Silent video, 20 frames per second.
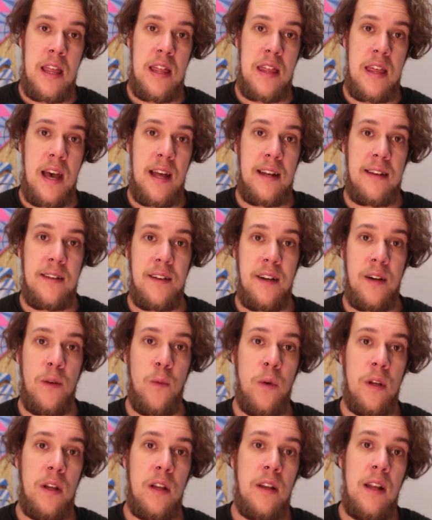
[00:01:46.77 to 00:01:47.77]
that
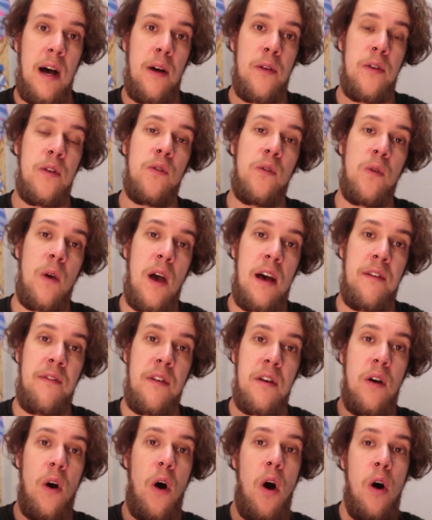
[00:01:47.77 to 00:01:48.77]
will allow you to have